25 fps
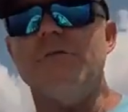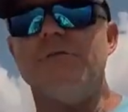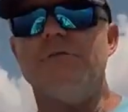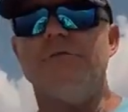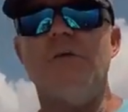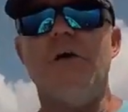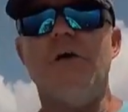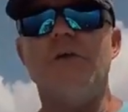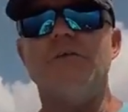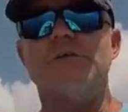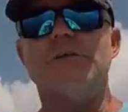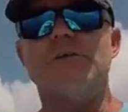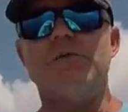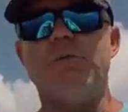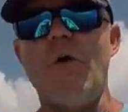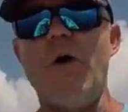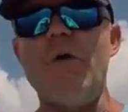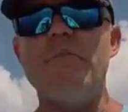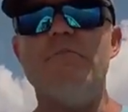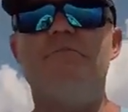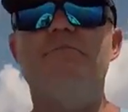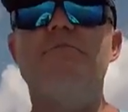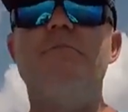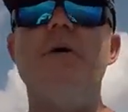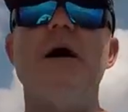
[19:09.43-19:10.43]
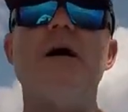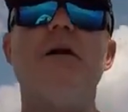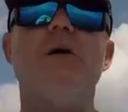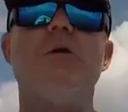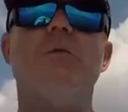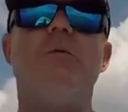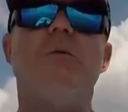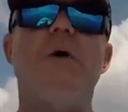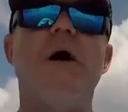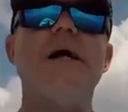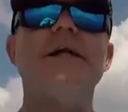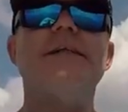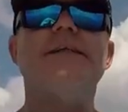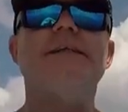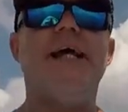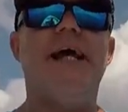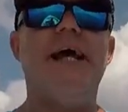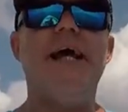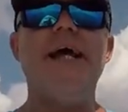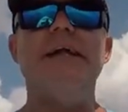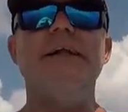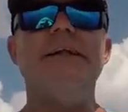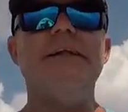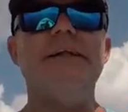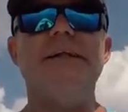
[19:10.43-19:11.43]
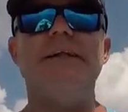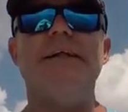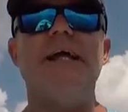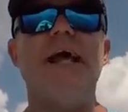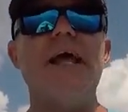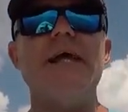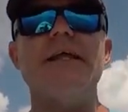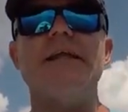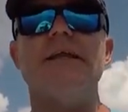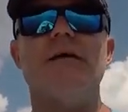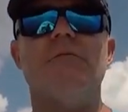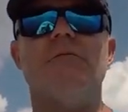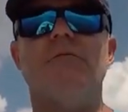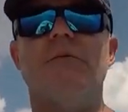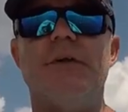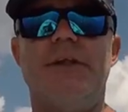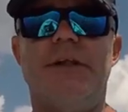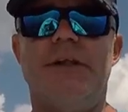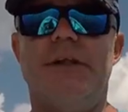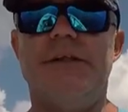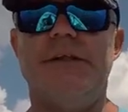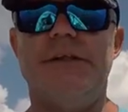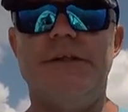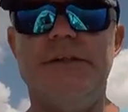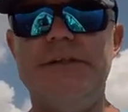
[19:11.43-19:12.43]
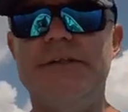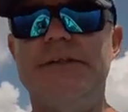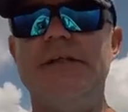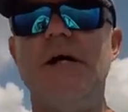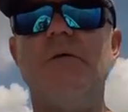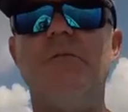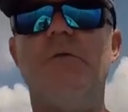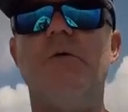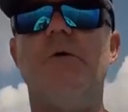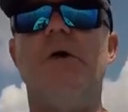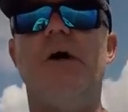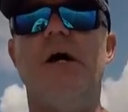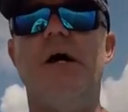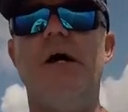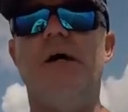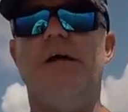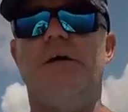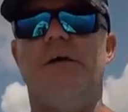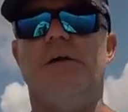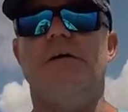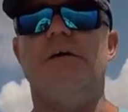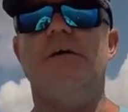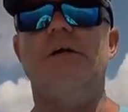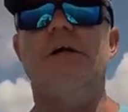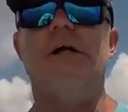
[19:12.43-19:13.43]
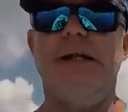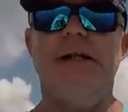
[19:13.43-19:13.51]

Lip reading: folks, what better way to end the day than with a doubleheader?